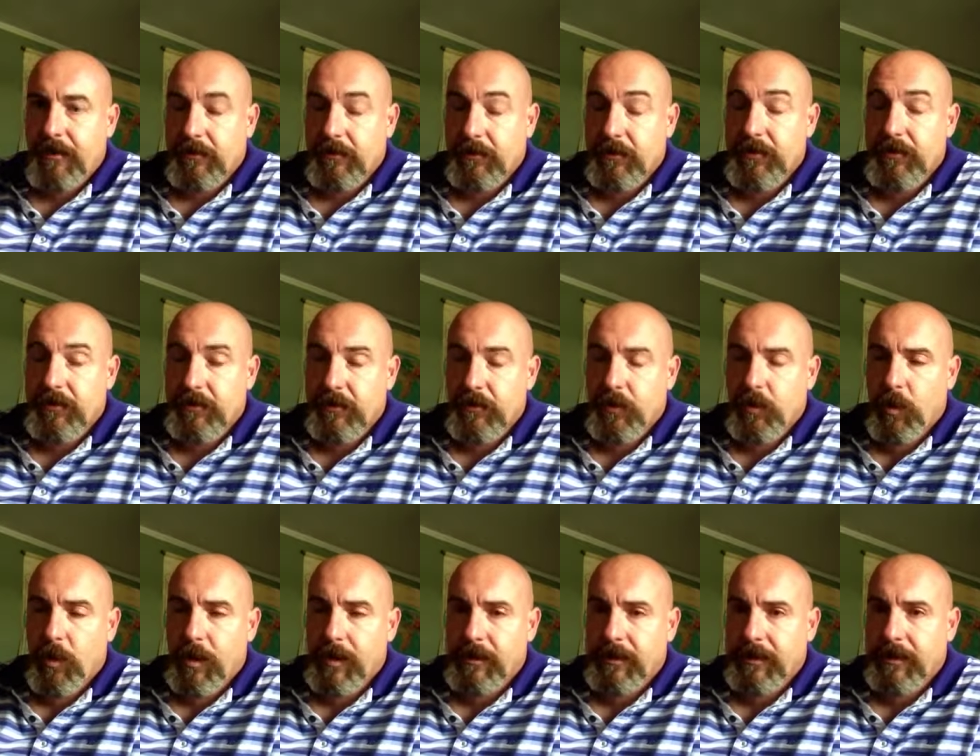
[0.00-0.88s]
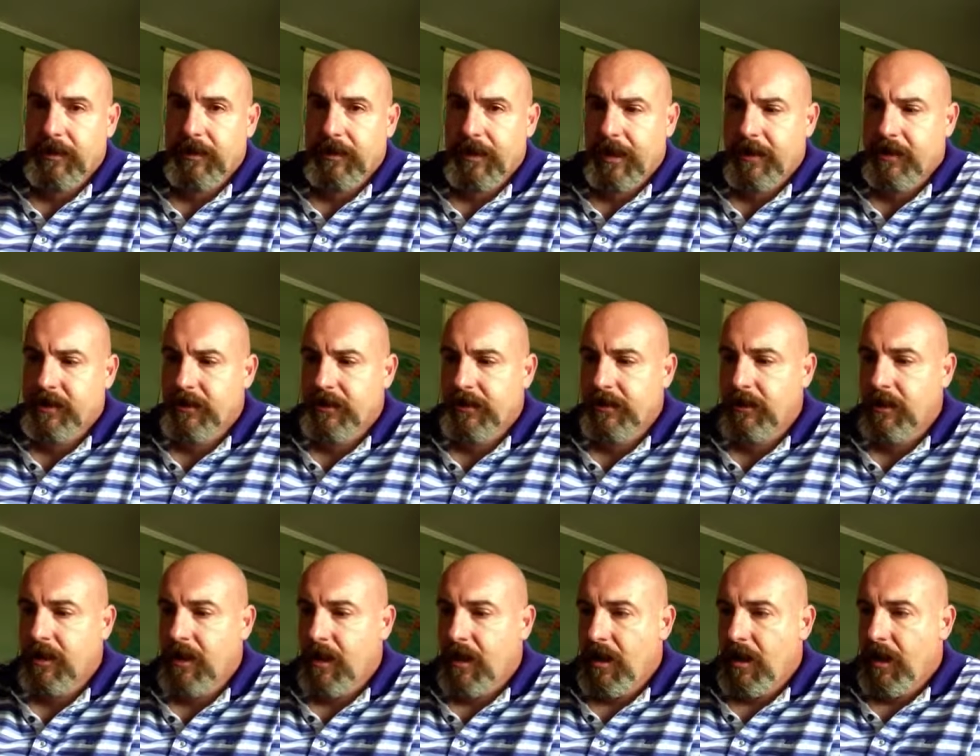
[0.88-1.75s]
to Koala Connection.
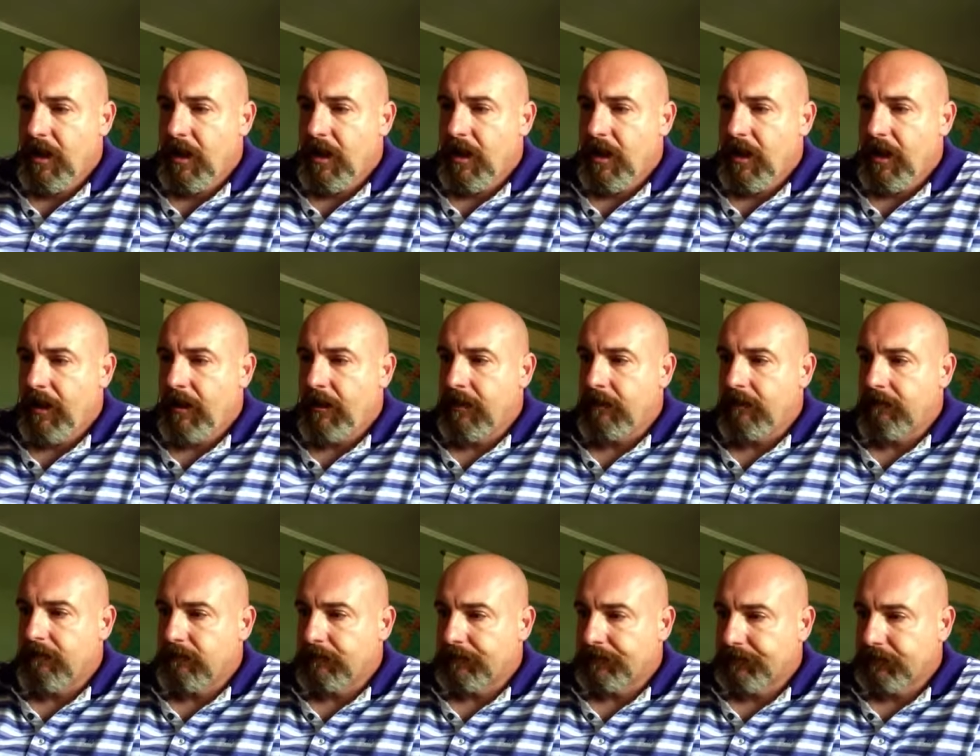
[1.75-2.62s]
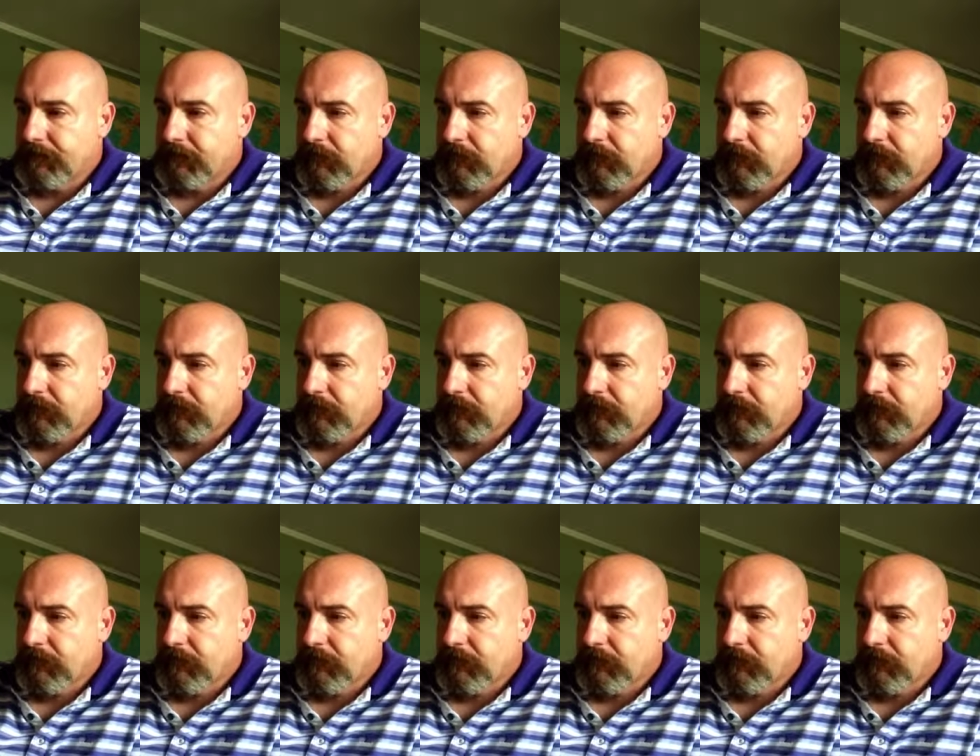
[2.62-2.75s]
Um,